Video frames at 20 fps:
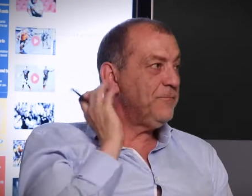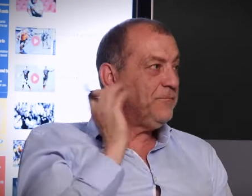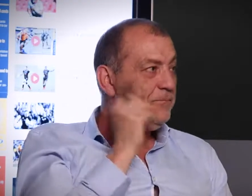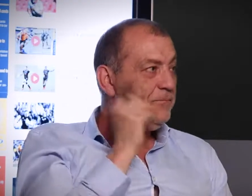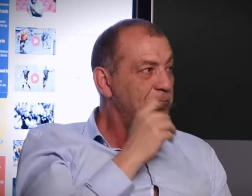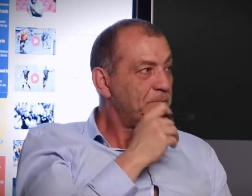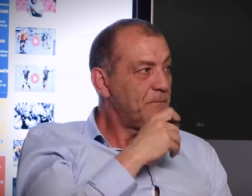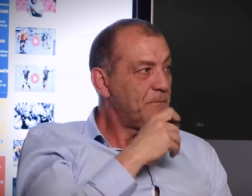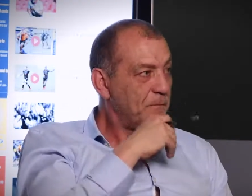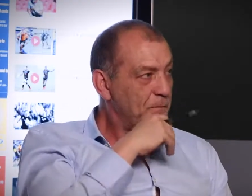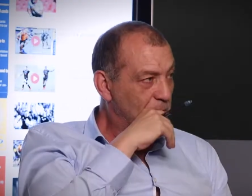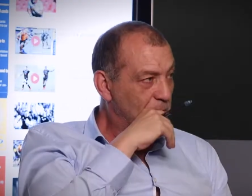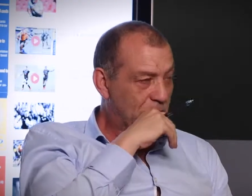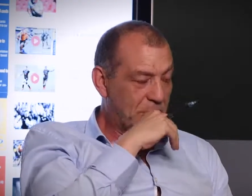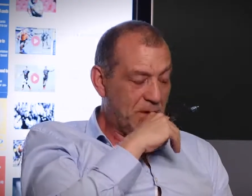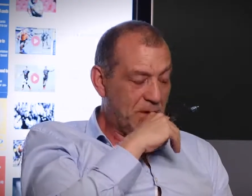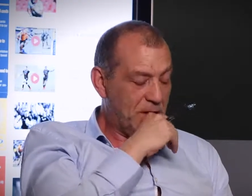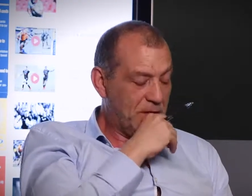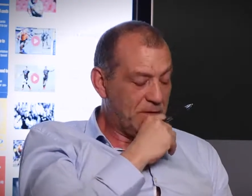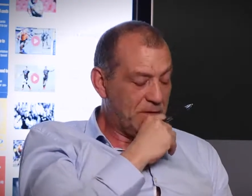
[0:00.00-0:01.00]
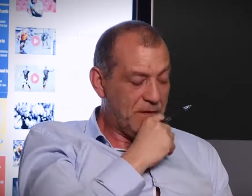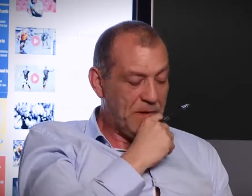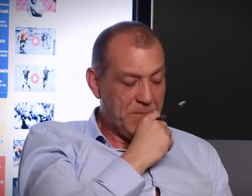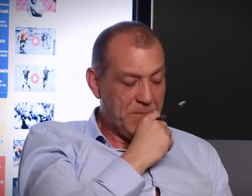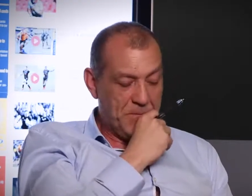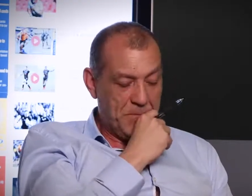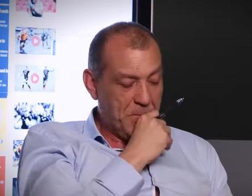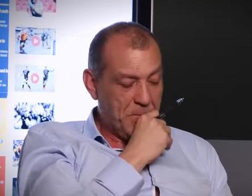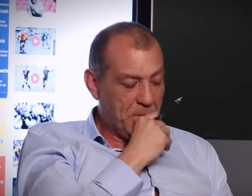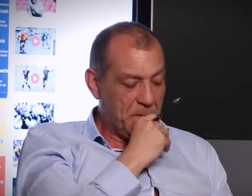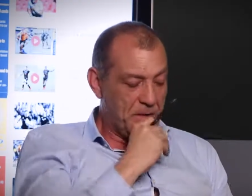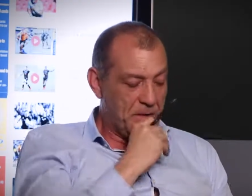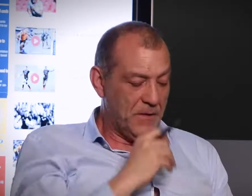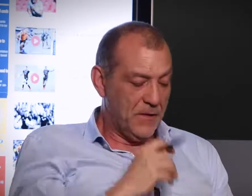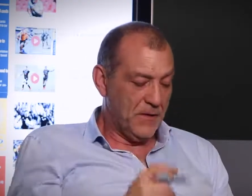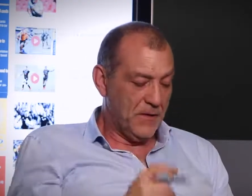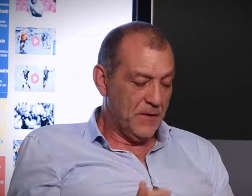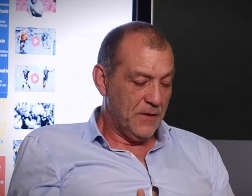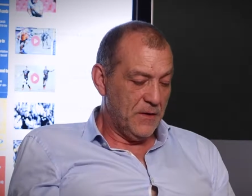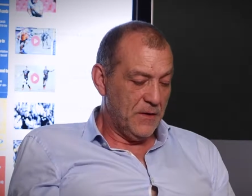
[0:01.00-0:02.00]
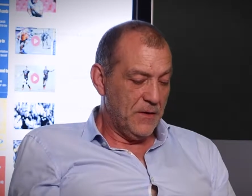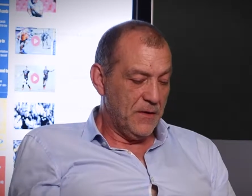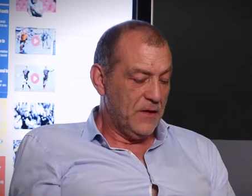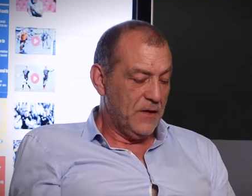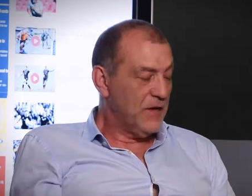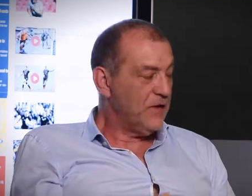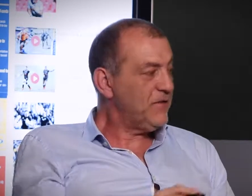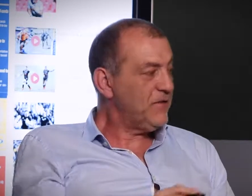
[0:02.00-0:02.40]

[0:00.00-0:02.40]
He's still on injured.